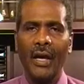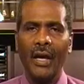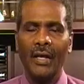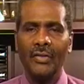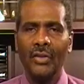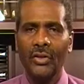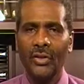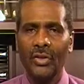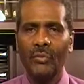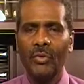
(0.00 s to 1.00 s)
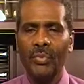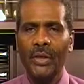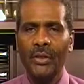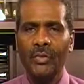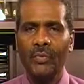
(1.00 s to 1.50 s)
as human
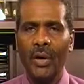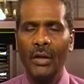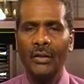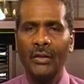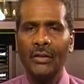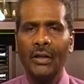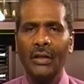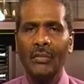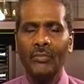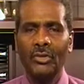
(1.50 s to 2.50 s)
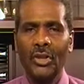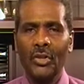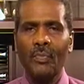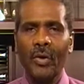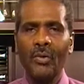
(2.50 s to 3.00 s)
beings. But
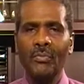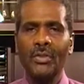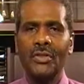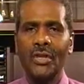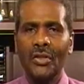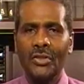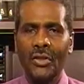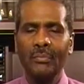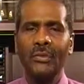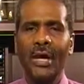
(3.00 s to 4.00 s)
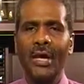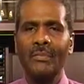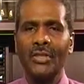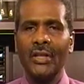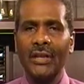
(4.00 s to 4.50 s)
disappointments
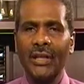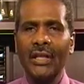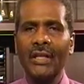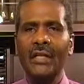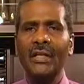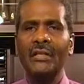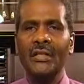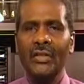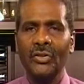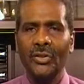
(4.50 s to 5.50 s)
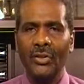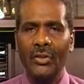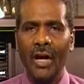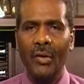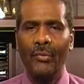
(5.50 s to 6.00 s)
sometimes can lead us into the
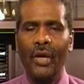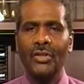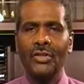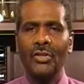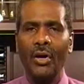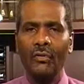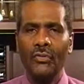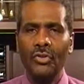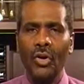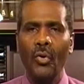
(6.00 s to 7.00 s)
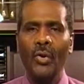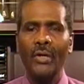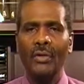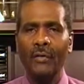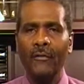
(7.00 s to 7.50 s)
direction of
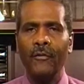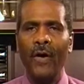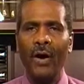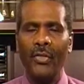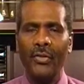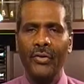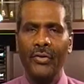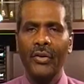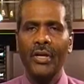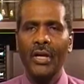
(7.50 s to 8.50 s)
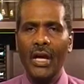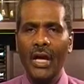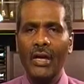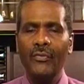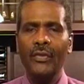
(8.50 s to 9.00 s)
knowing the Father
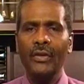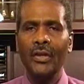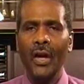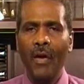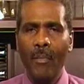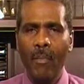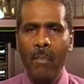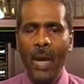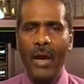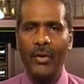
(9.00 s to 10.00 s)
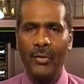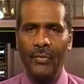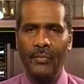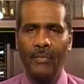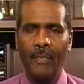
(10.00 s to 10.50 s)
even
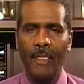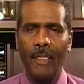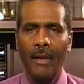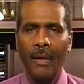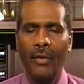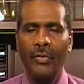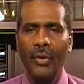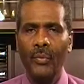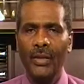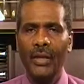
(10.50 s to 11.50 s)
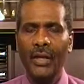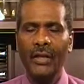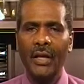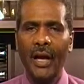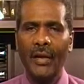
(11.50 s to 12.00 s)
better than we
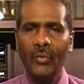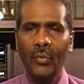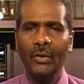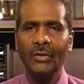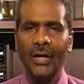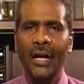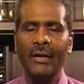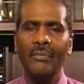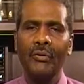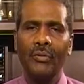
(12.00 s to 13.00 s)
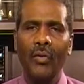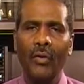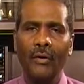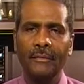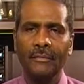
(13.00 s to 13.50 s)
did at one time before.